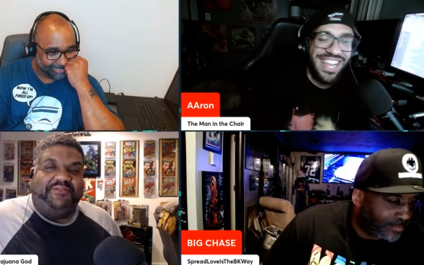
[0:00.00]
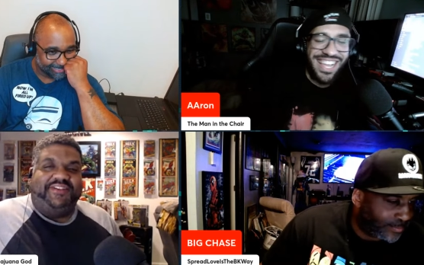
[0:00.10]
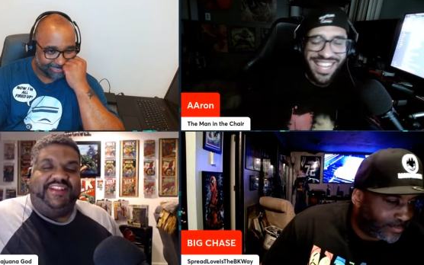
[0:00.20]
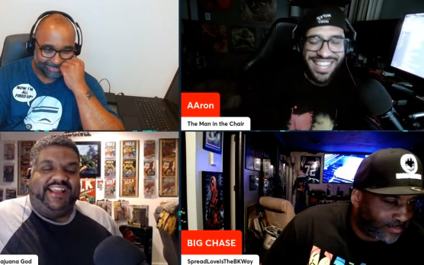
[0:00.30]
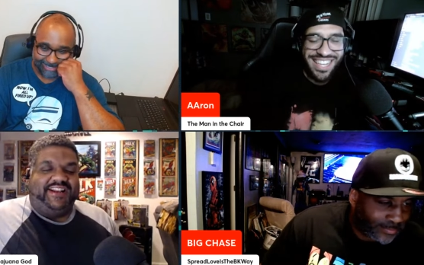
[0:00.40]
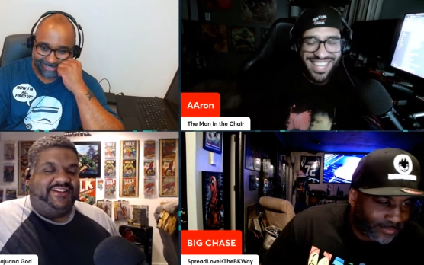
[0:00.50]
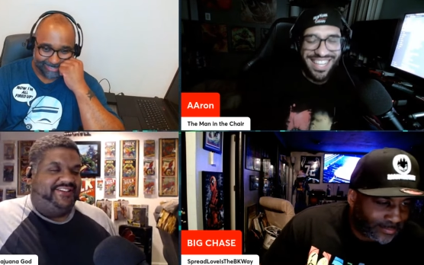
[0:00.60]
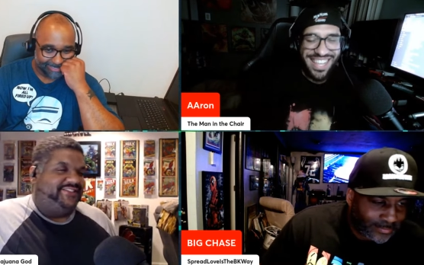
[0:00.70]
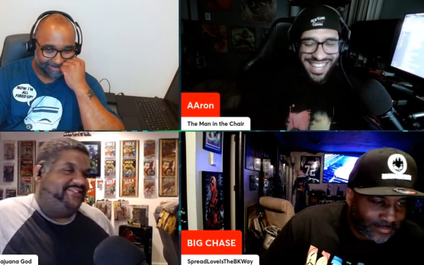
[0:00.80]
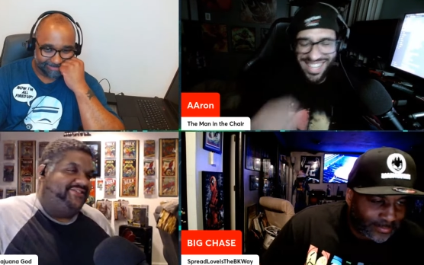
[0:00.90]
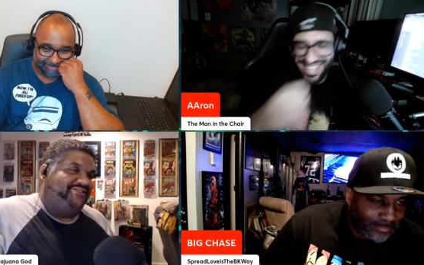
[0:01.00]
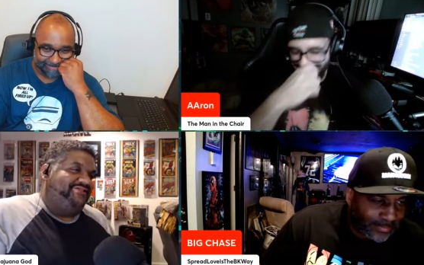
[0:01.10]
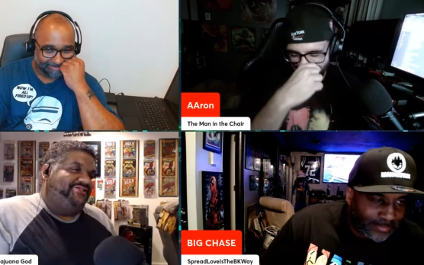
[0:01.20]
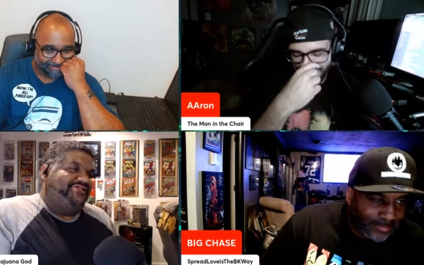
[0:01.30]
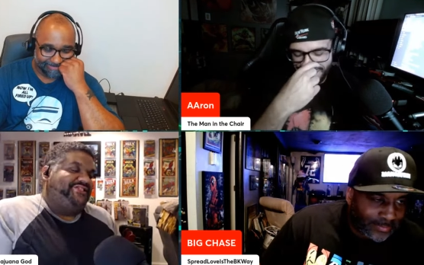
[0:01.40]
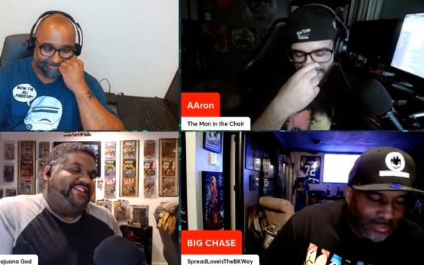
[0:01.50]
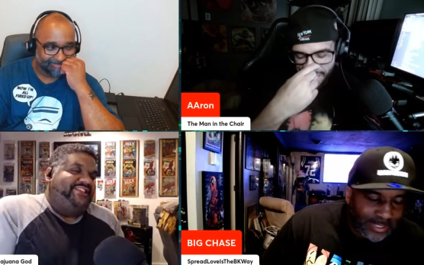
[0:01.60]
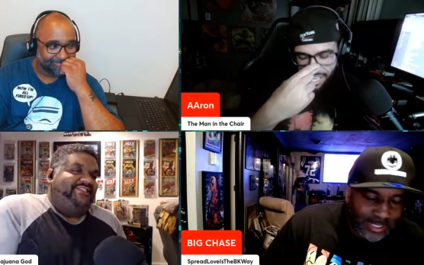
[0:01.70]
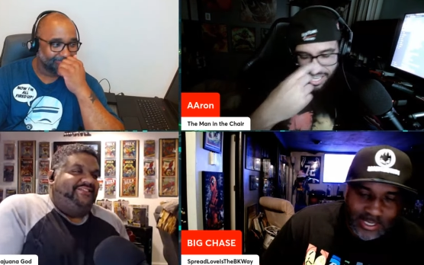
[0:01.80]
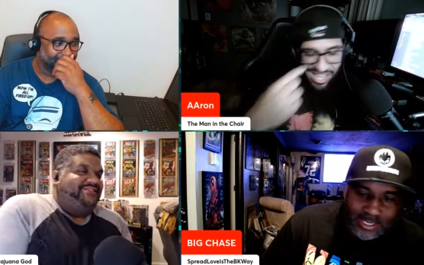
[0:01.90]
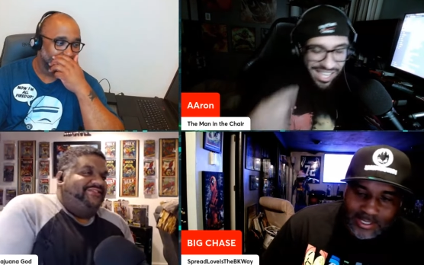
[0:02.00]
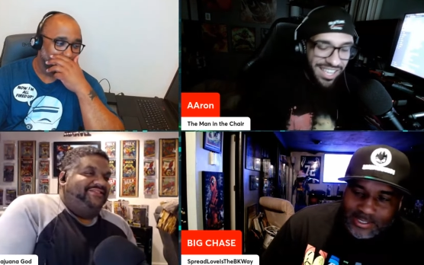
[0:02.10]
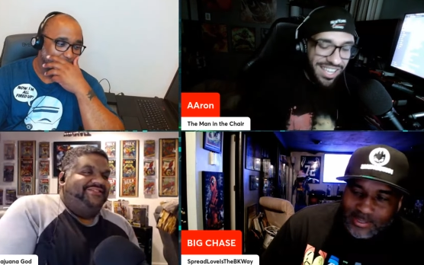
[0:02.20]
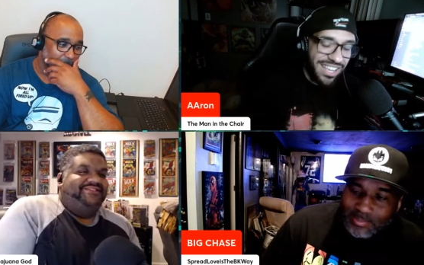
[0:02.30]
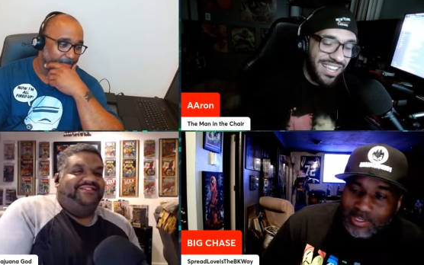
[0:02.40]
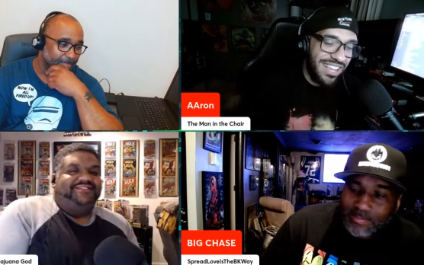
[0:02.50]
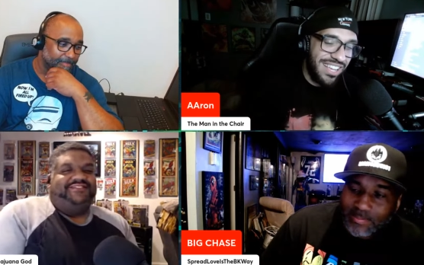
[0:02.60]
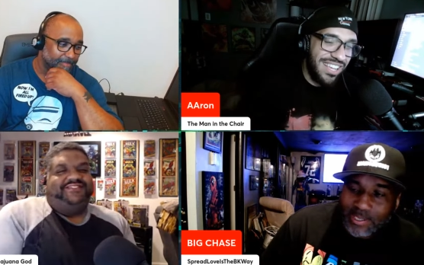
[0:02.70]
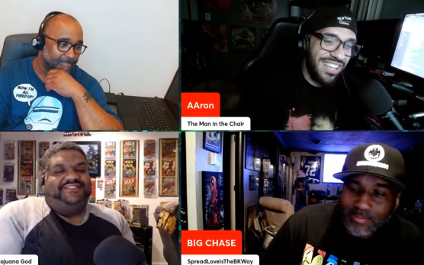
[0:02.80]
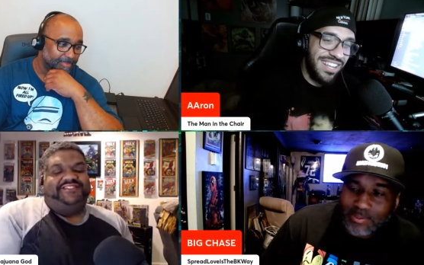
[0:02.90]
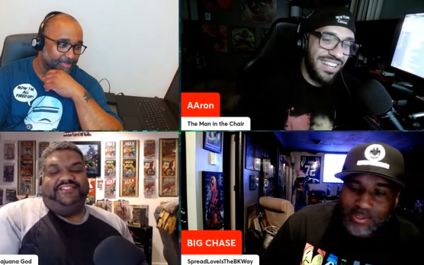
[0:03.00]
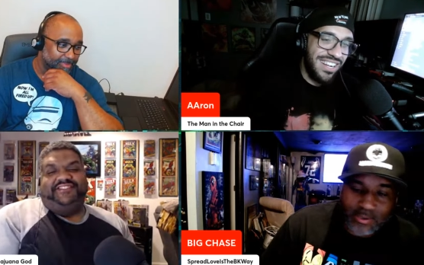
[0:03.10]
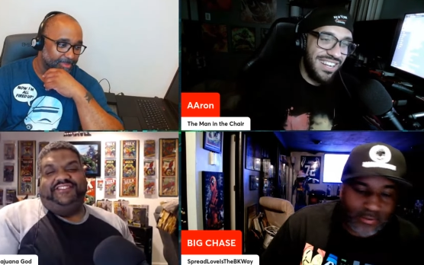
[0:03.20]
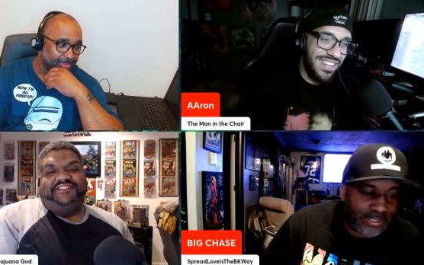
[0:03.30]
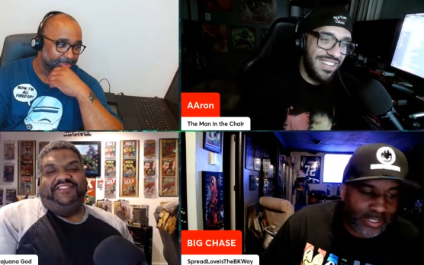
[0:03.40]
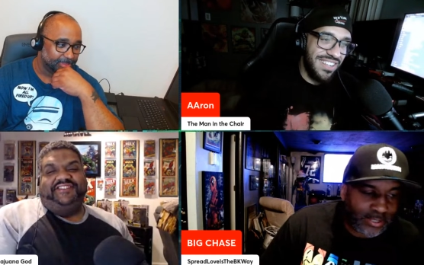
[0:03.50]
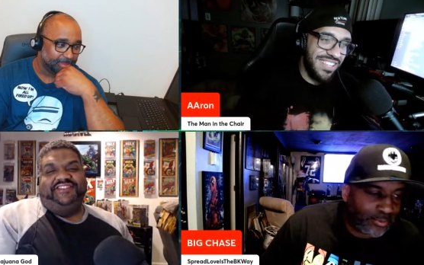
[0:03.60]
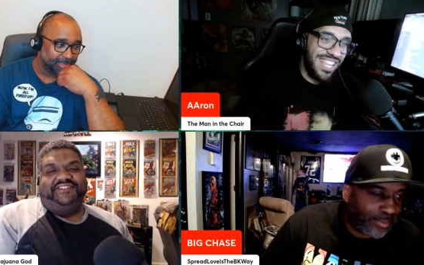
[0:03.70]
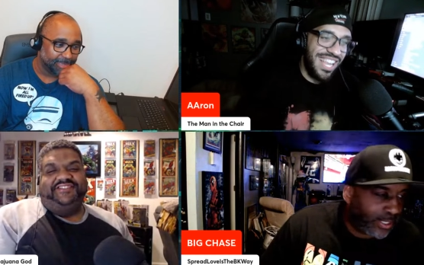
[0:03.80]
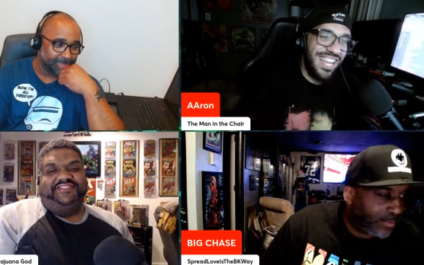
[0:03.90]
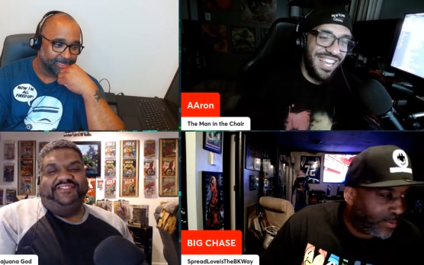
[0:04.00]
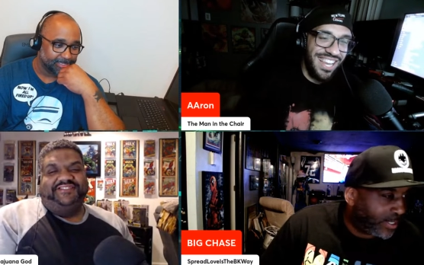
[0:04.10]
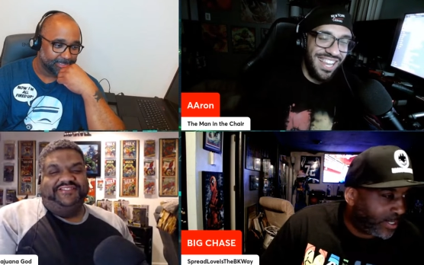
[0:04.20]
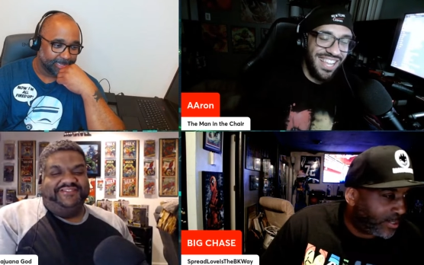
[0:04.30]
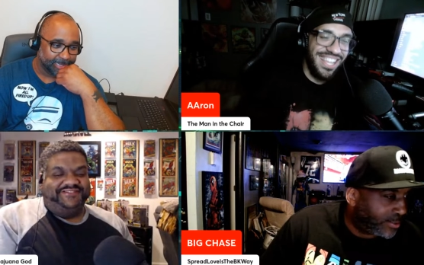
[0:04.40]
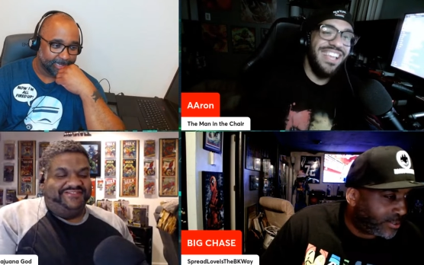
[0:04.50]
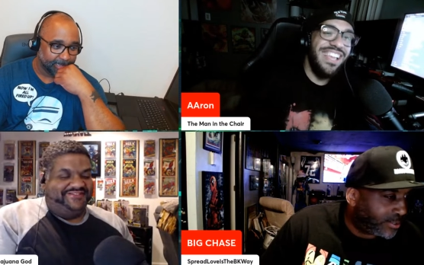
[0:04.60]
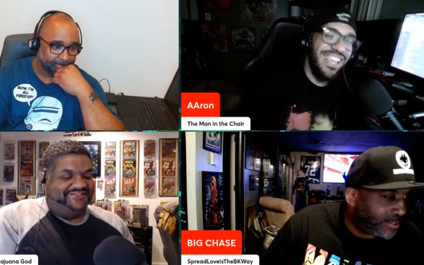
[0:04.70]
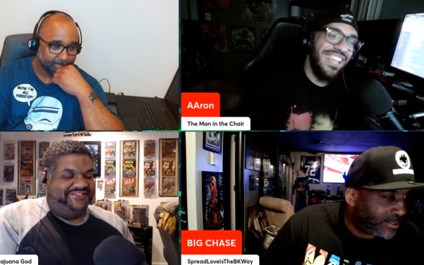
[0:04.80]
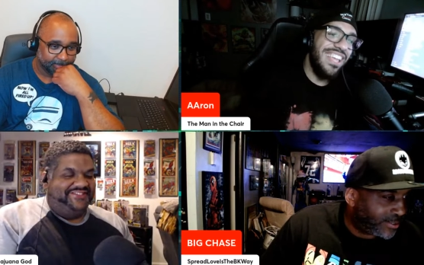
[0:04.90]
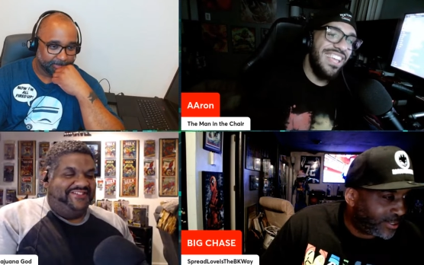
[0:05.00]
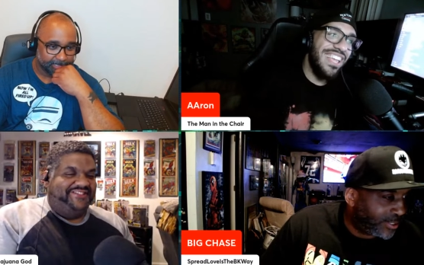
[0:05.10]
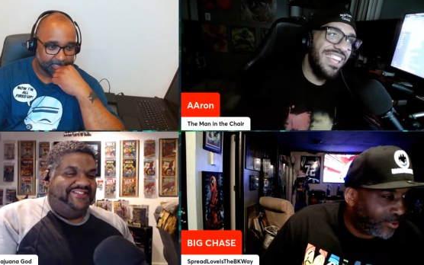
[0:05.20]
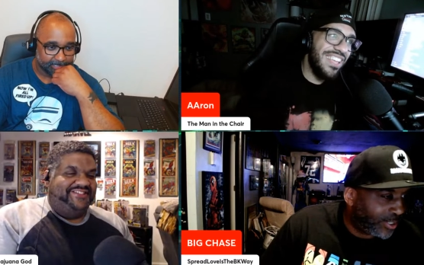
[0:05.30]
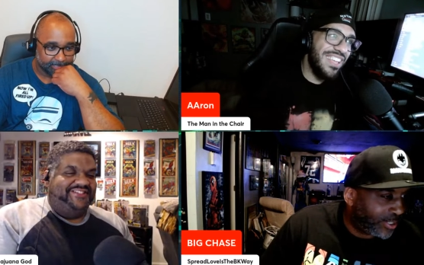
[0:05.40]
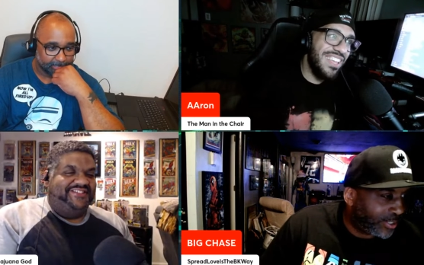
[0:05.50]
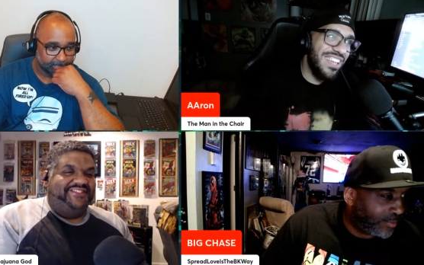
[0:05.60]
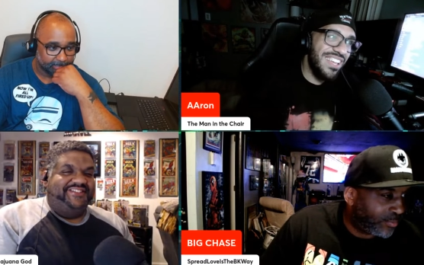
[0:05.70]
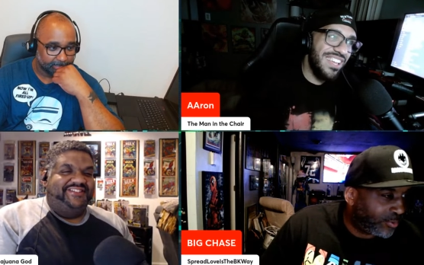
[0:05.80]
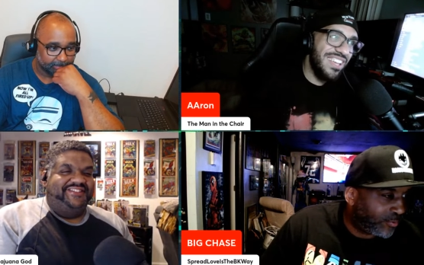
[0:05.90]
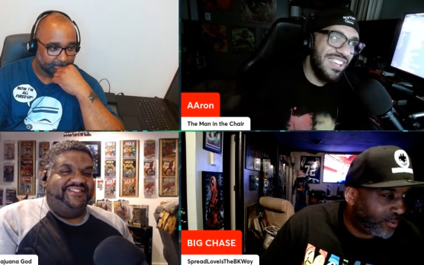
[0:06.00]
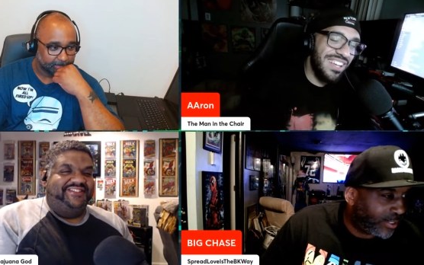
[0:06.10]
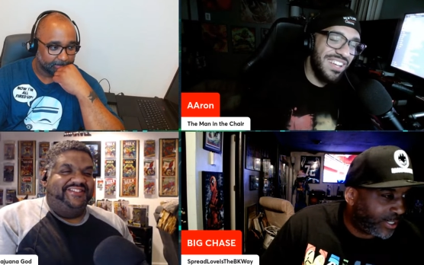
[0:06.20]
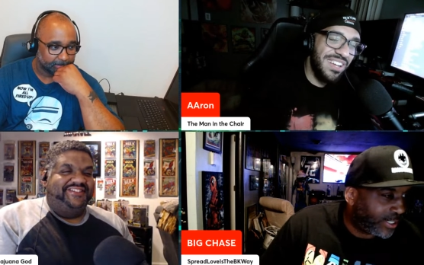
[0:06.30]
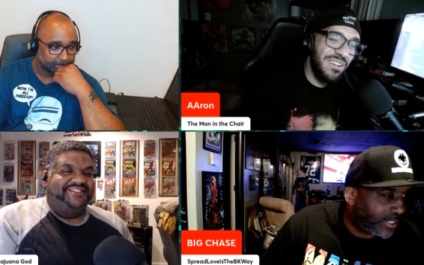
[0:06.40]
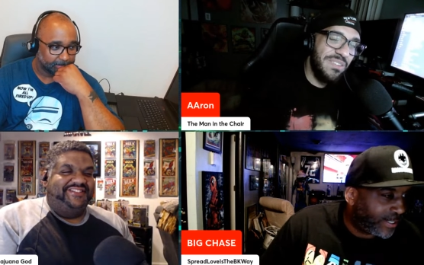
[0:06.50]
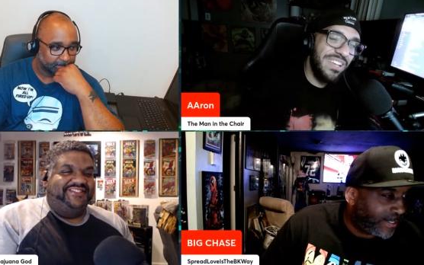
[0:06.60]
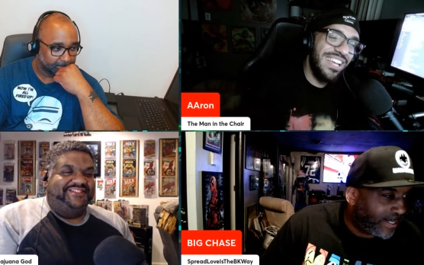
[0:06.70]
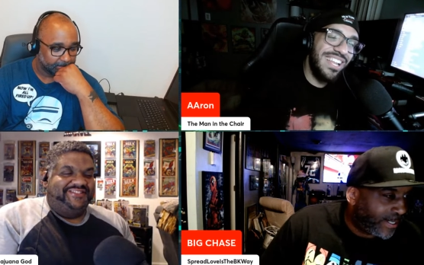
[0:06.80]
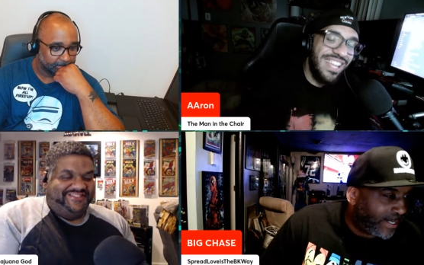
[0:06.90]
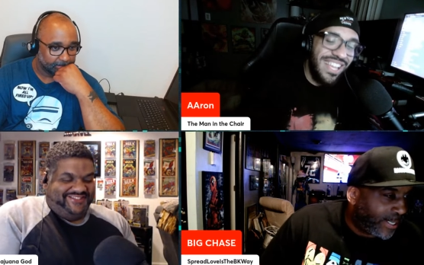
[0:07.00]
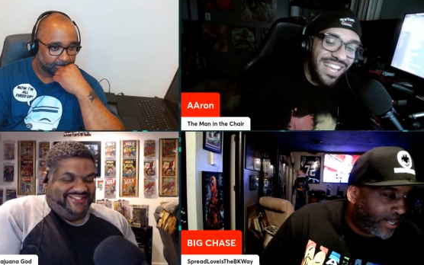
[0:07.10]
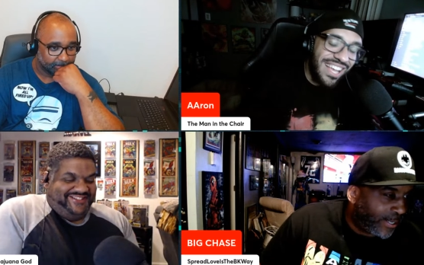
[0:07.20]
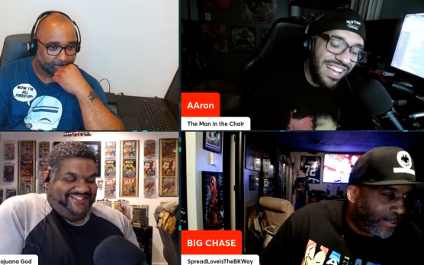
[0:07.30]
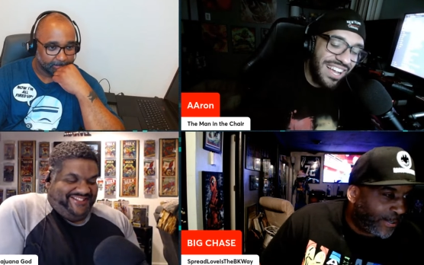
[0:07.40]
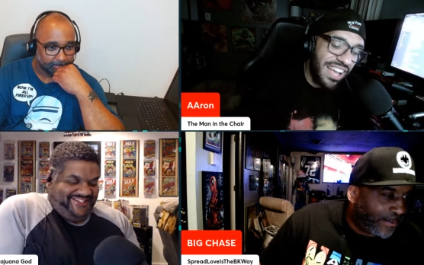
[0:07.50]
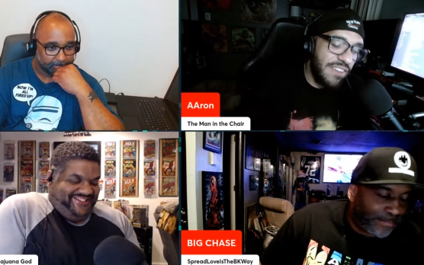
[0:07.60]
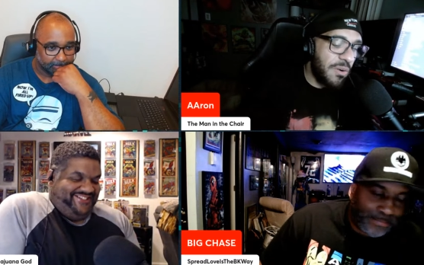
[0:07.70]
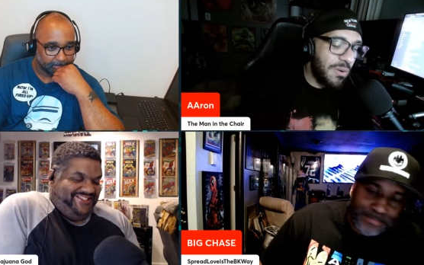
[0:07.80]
Speaker 1: than that. Yeah, you're completely making me nervous. I don't know about that.
Speaker 2: Yeah, I'm done with this. Uncomfortable around here. Oh man. Uh, and of course,